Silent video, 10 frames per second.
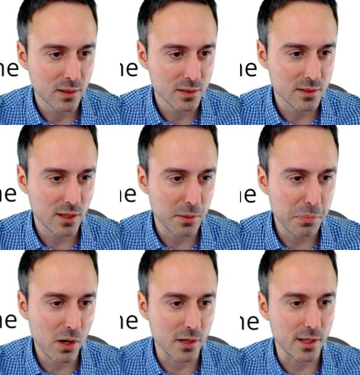It's not a
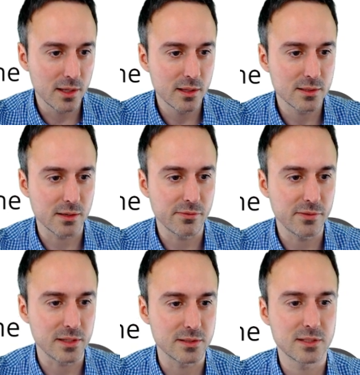party; it's a
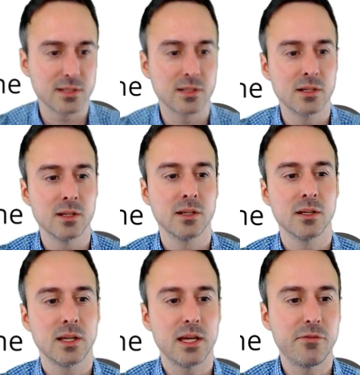feast.
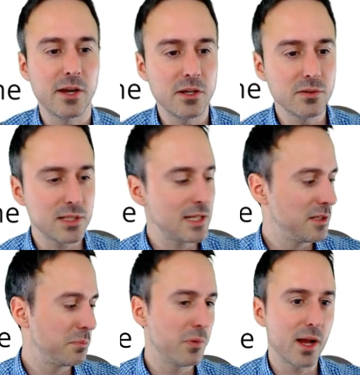If I don't eat
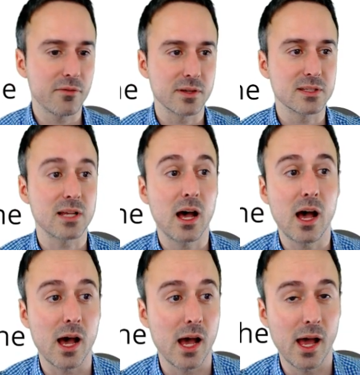breakfast,
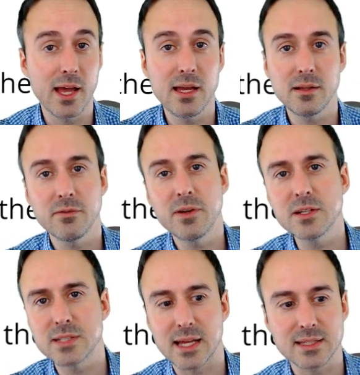I
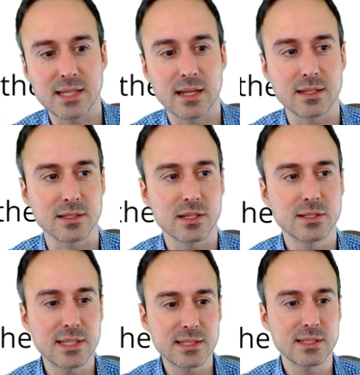finish that sentence because
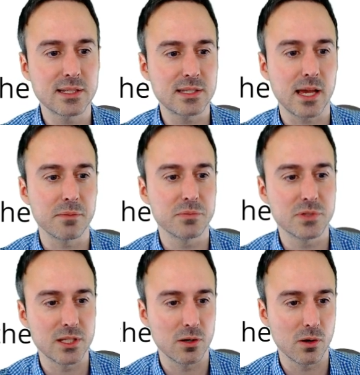this is a type
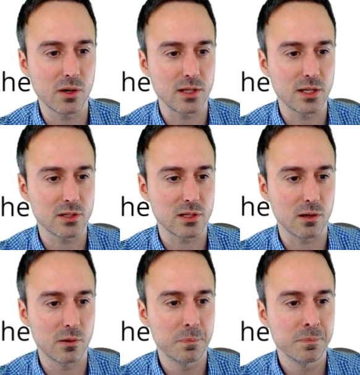zero
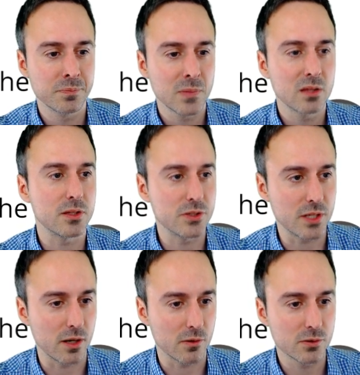conditional, the
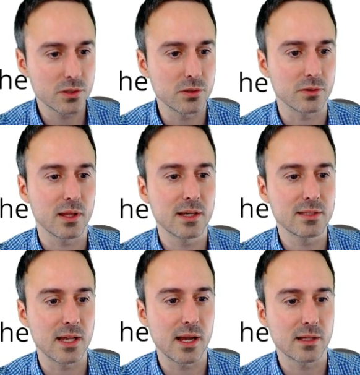general truth
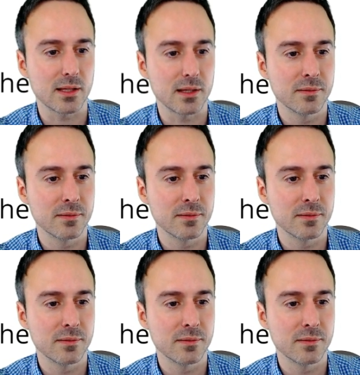exactly.